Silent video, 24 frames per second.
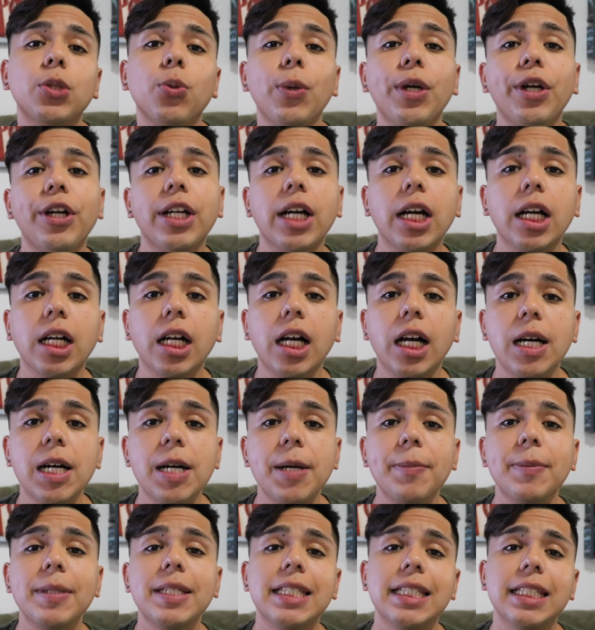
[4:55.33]

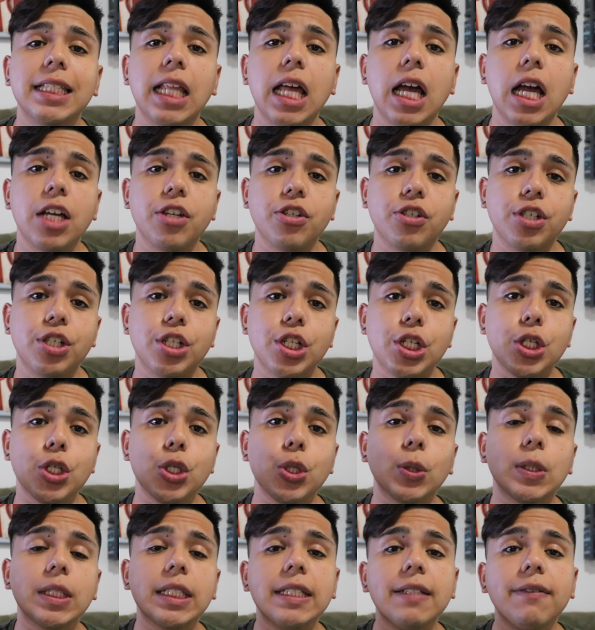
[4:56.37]

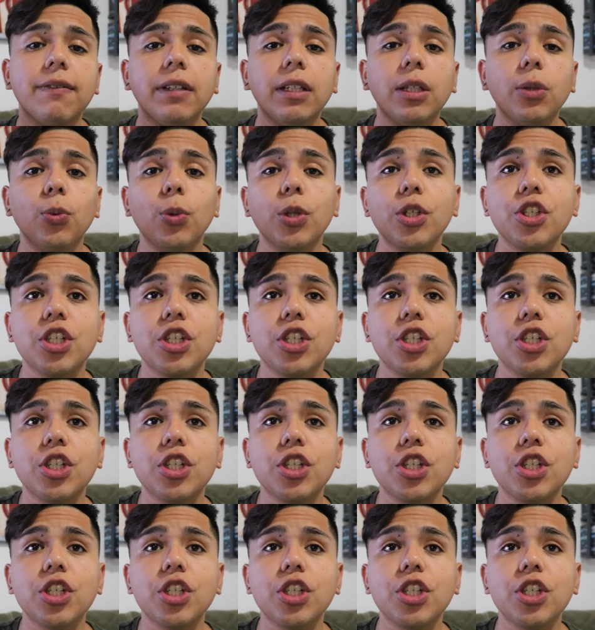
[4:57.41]
twitter.com/ChristianJoelTV,